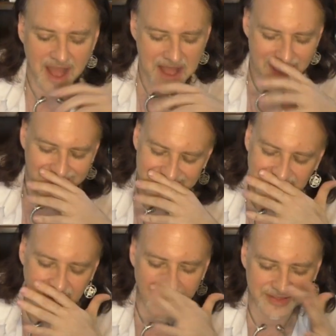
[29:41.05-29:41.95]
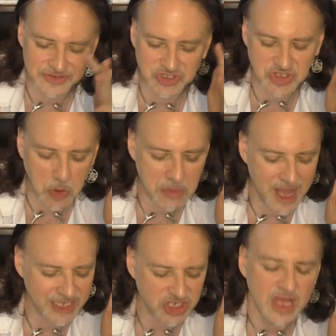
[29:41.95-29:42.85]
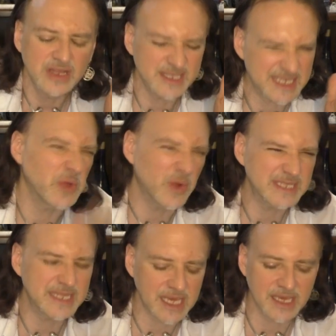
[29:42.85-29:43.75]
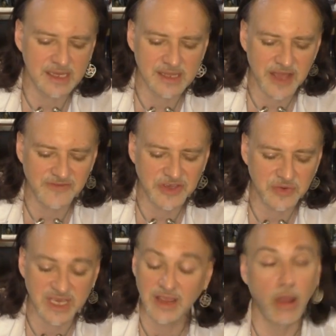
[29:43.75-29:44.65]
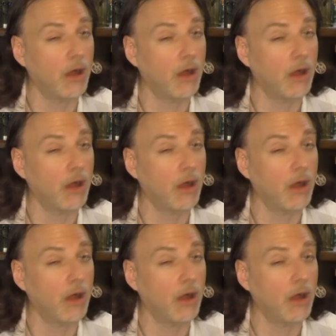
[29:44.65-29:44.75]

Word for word: Oh, God, there's so much. Let's see. What's the eagle eye view here?